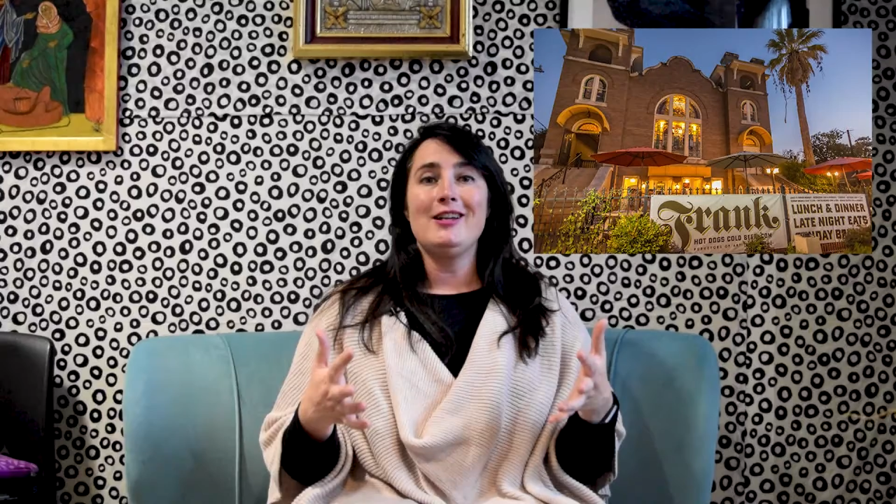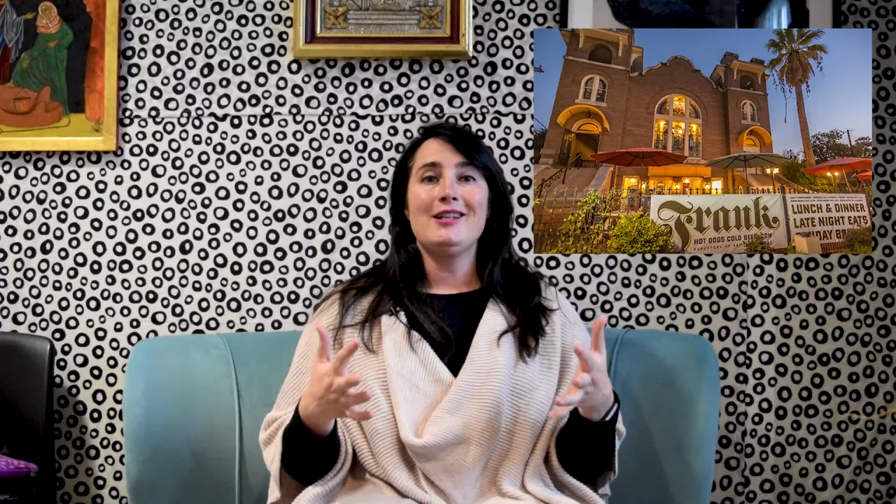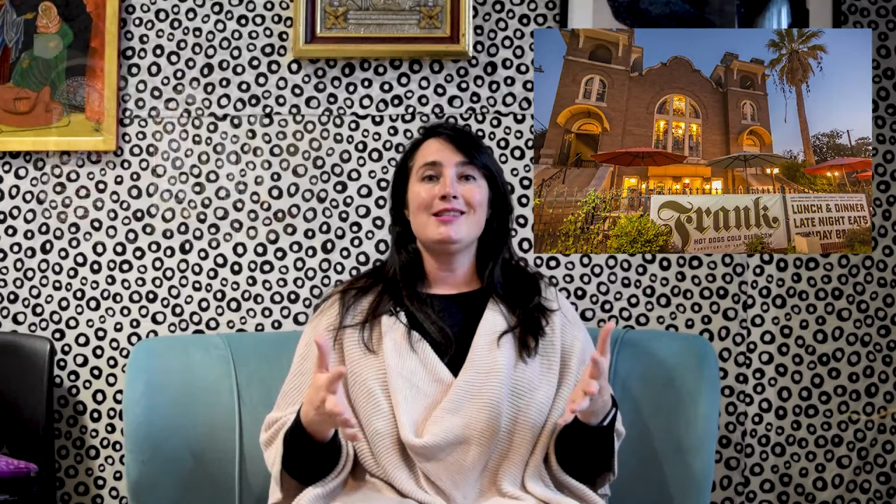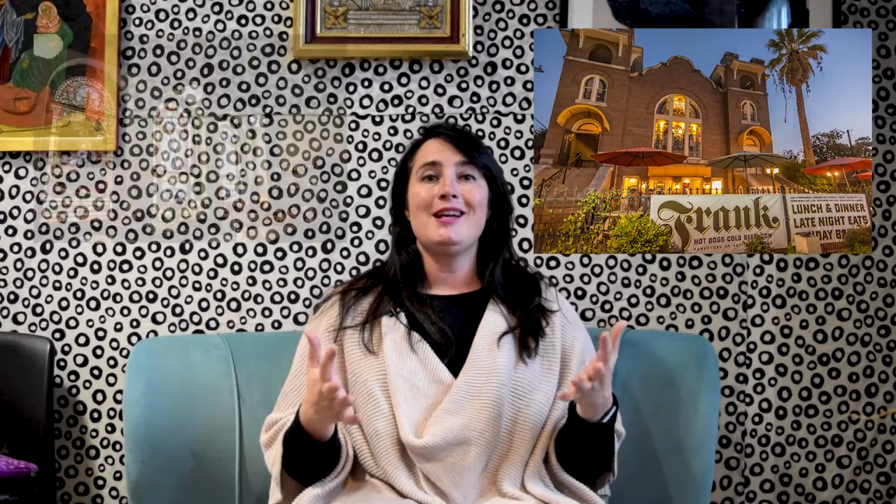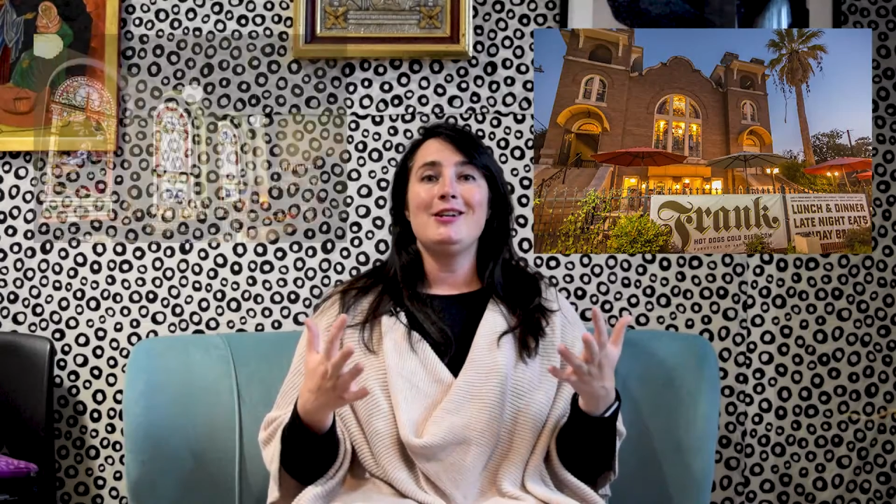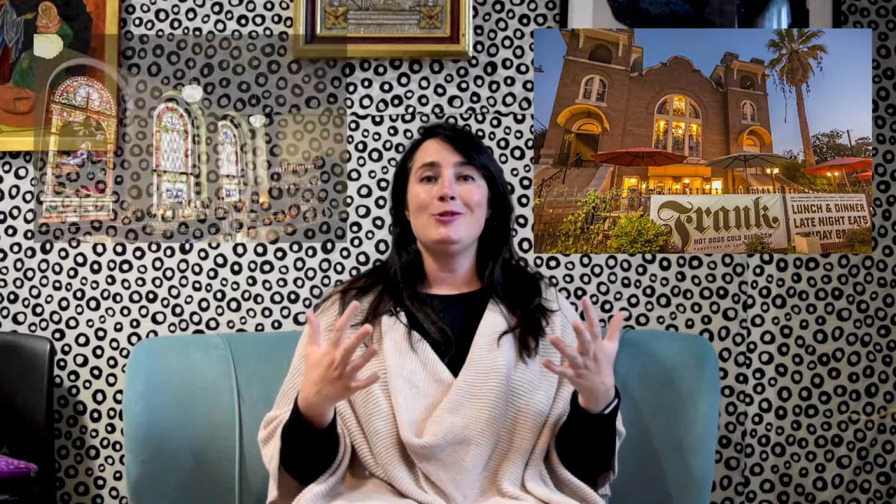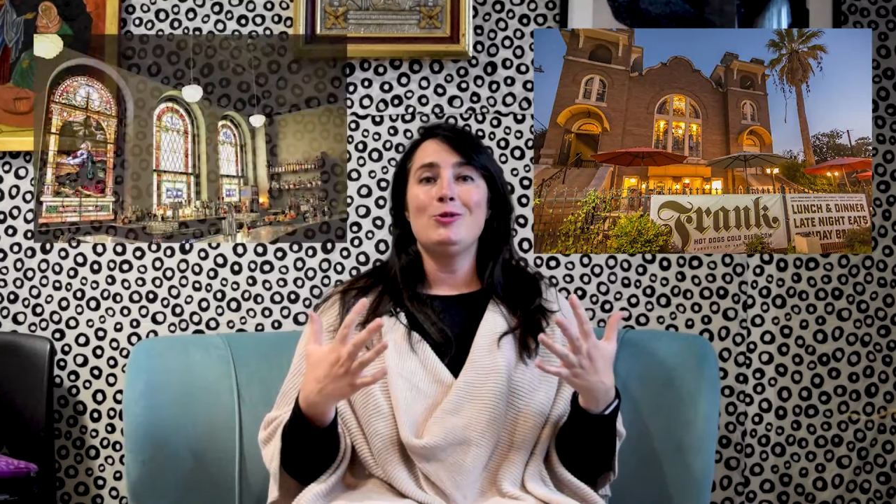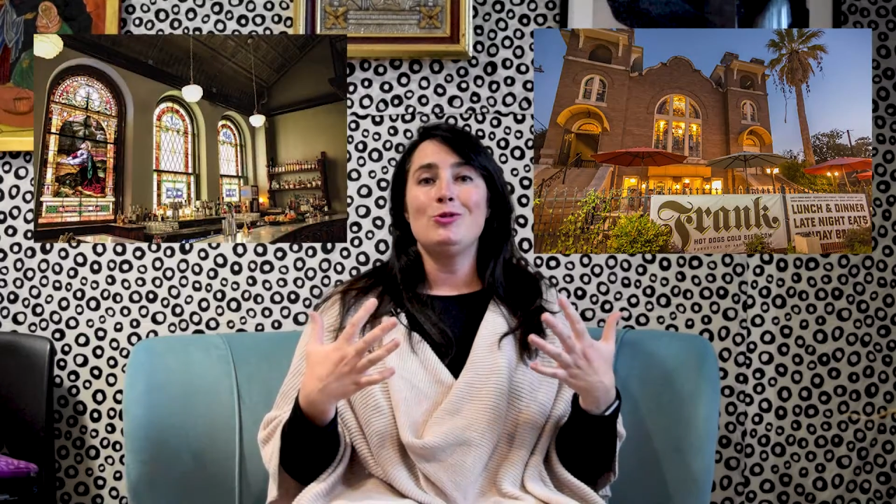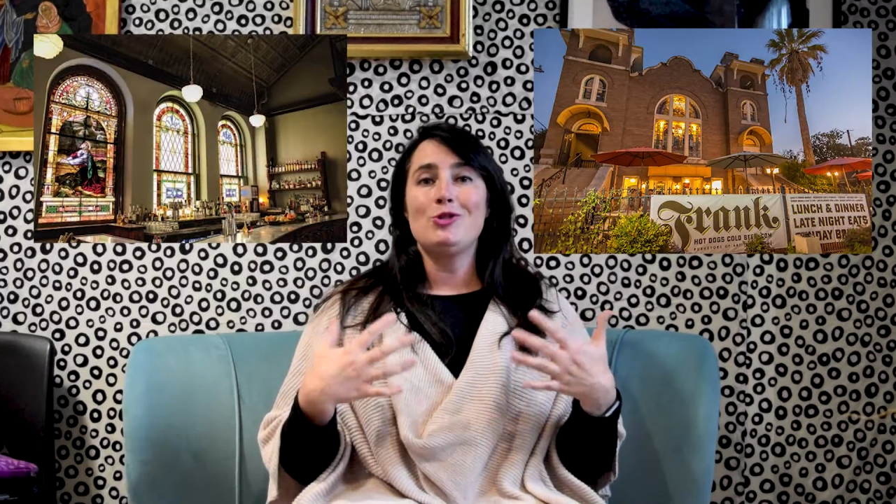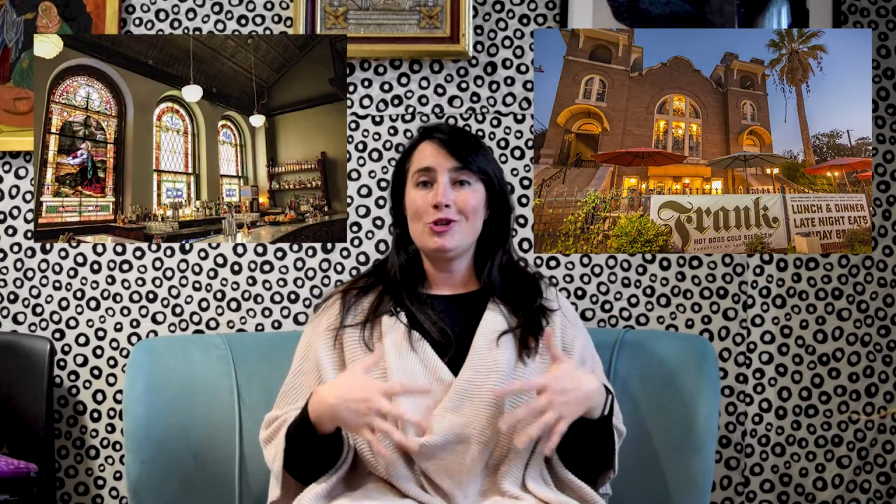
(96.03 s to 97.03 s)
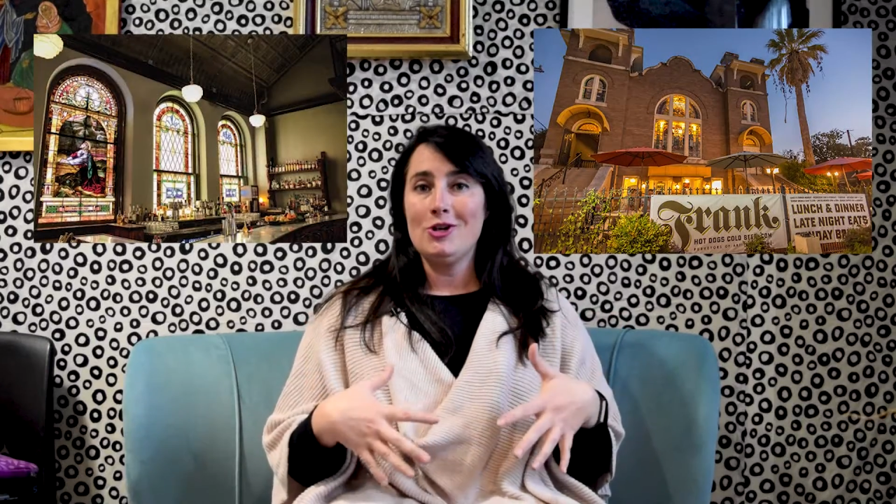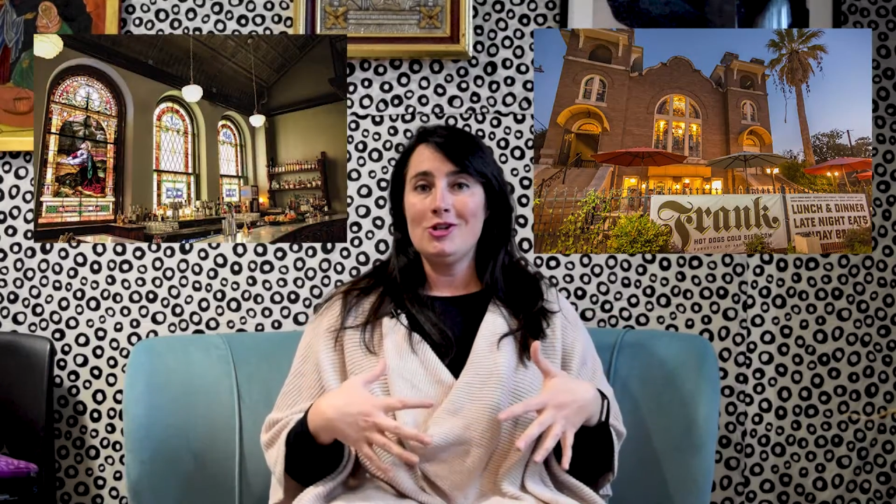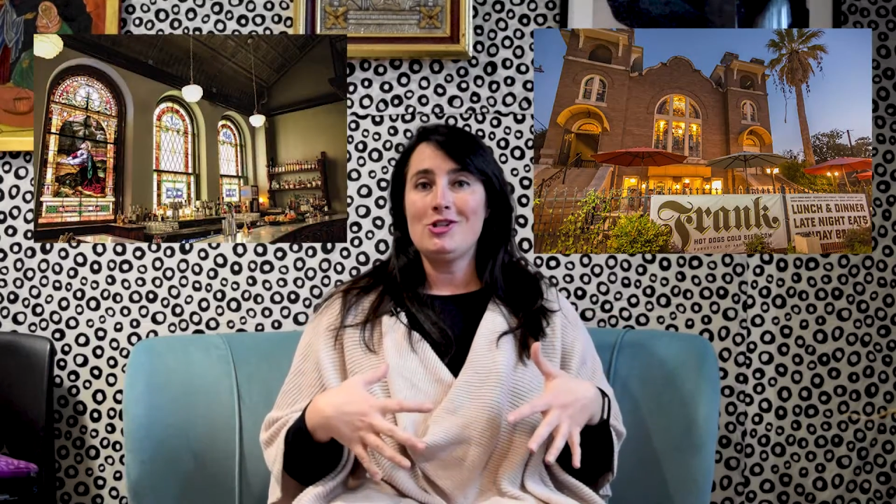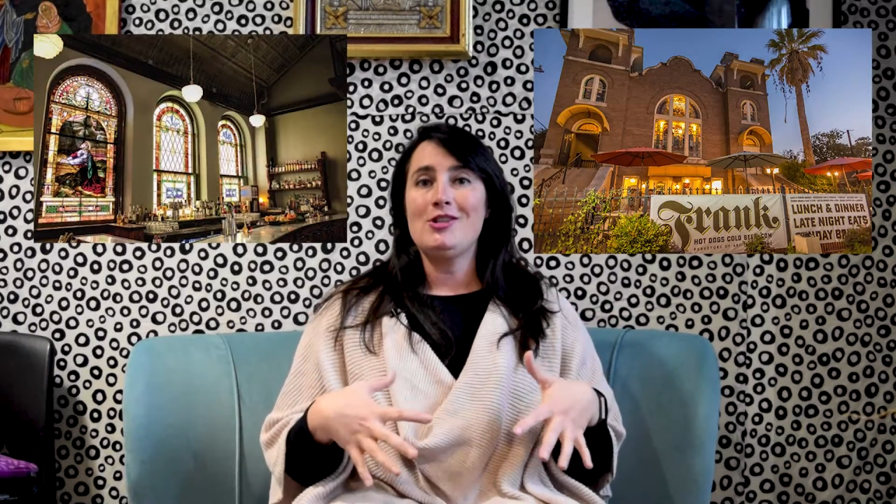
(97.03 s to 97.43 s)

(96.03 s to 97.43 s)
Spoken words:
inside an old church